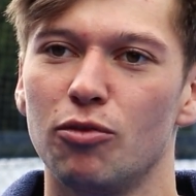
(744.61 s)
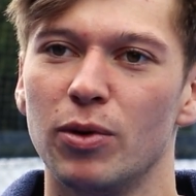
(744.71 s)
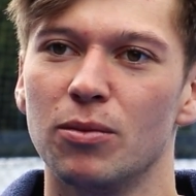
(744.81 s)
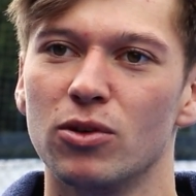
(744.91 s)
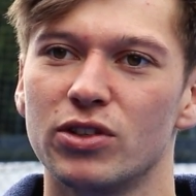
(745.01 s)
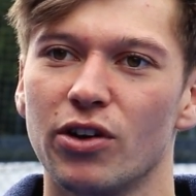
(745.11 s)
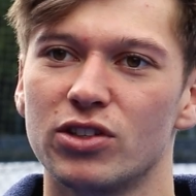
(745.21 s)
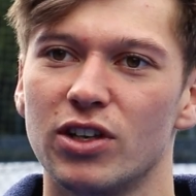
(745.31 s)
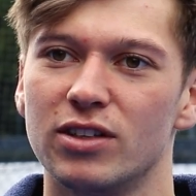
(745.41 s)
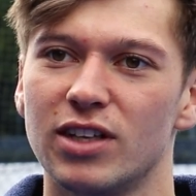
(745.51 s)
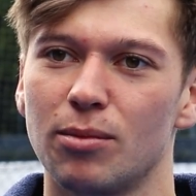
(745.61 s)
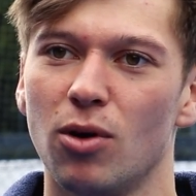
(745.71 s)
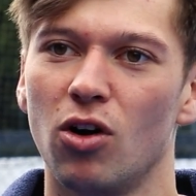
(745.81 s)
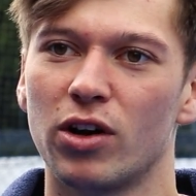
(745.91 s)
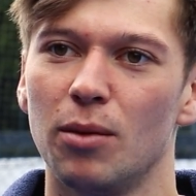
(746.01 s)
a bit more seriously and taking
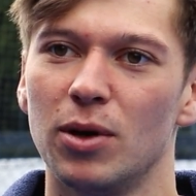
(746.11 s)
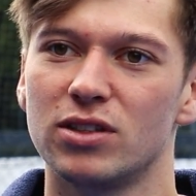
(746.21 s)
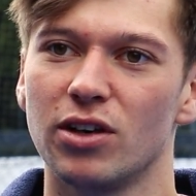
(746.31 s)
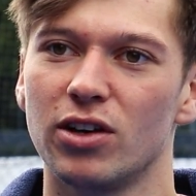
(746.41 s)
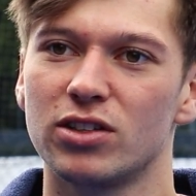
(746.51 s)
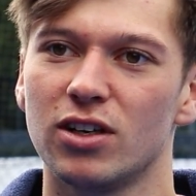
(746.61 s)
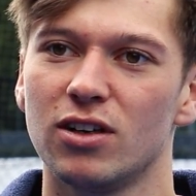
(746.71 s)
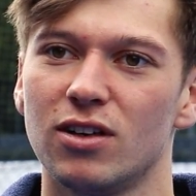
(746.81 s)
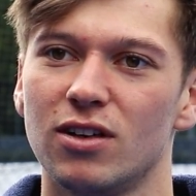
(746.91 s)
my hockey a bit seriouser.